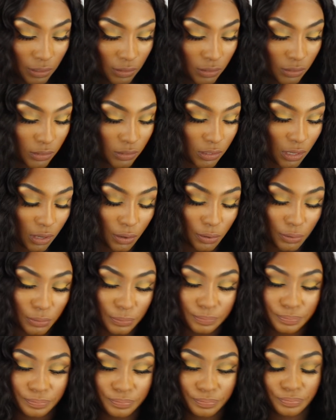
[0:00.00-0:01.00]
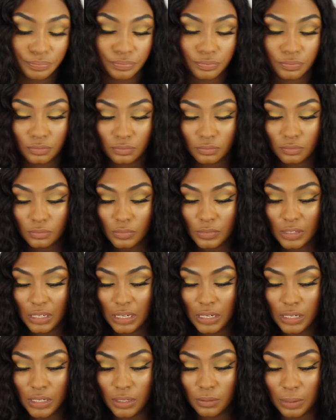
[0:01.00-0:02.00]
So
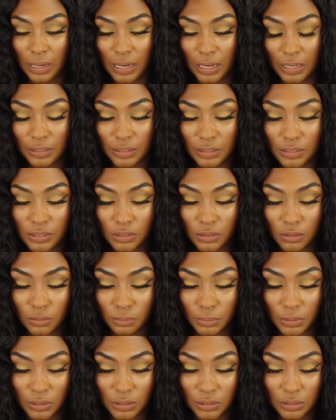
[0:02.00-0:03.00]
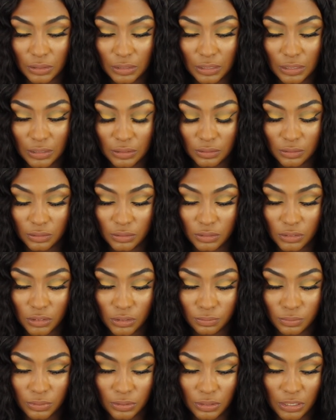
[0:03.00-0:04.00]
anyway, this little booklet, it's
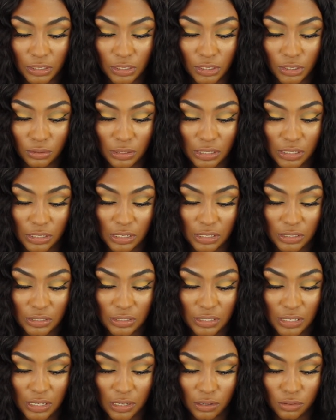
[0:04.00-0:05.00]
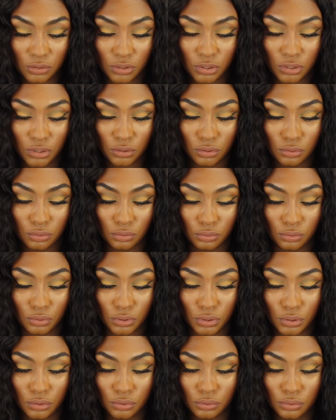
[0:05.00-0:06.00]
very cute. It tells you
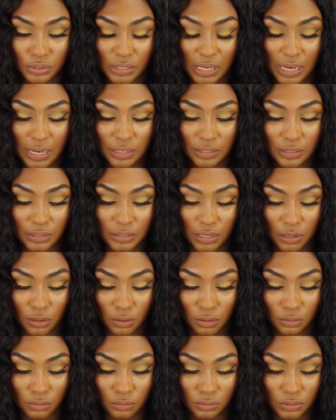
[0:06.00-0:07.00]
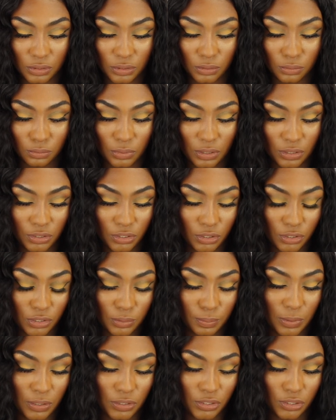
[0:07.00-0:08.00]
do's and don'ts. Run your
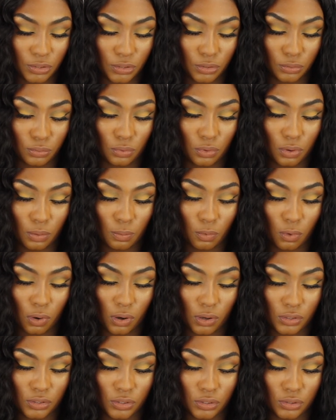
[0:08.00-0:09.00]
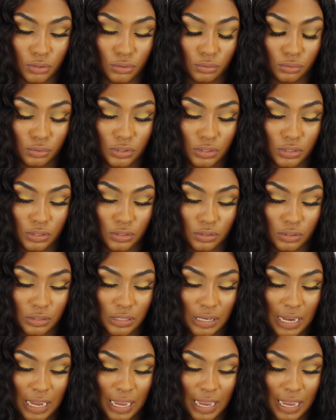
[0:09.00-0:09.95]
sponge under warm water to loosen